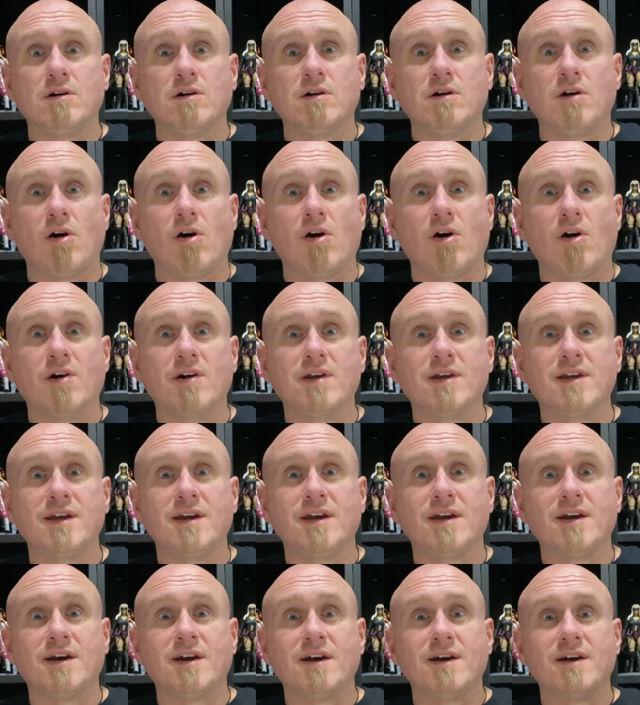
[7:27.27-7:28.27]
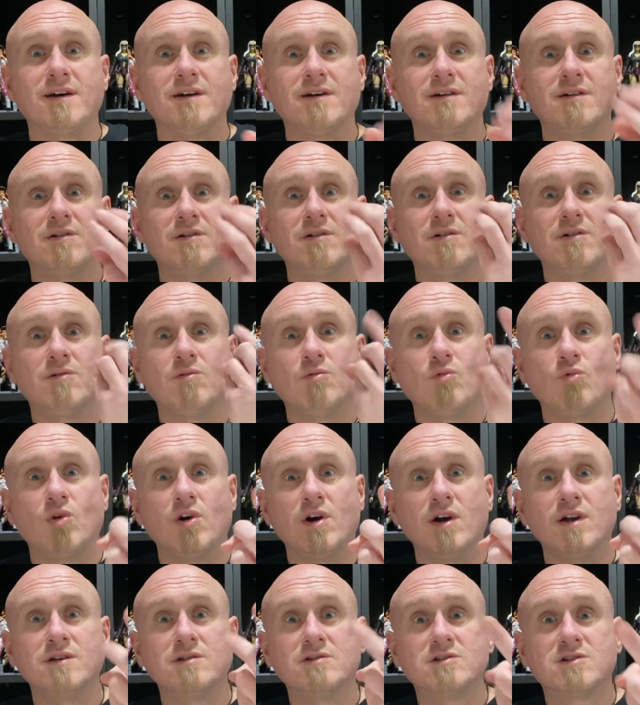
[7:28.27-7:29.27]
Oh, yeah.
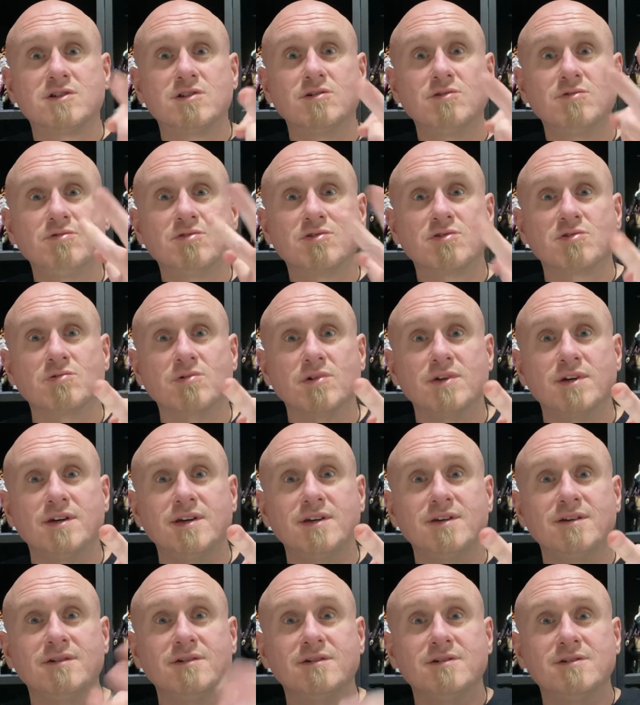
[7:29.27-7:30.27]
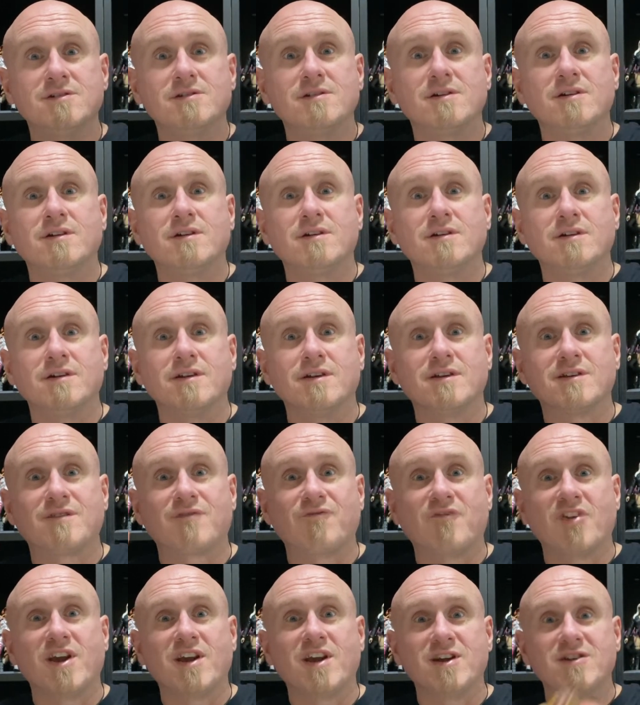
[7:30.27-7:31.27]
1, 2, 3. It's
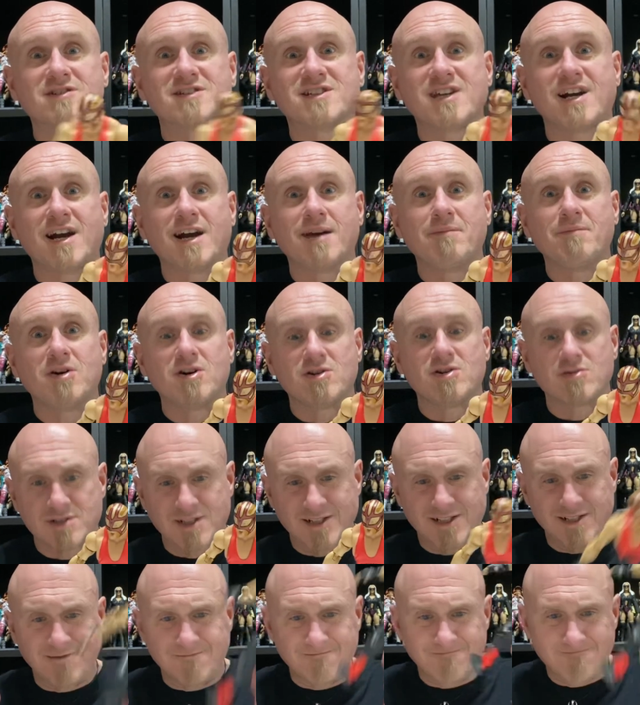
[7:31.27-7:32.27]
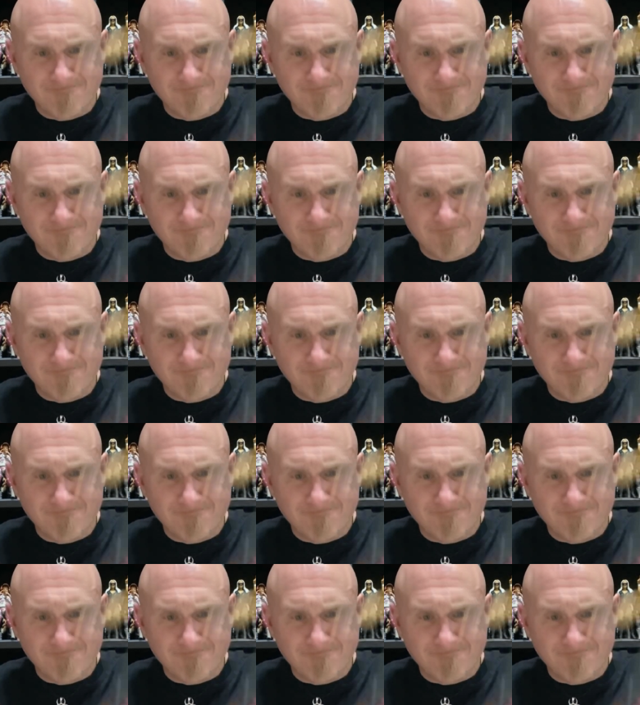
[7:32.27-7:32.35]
Vader time, all right.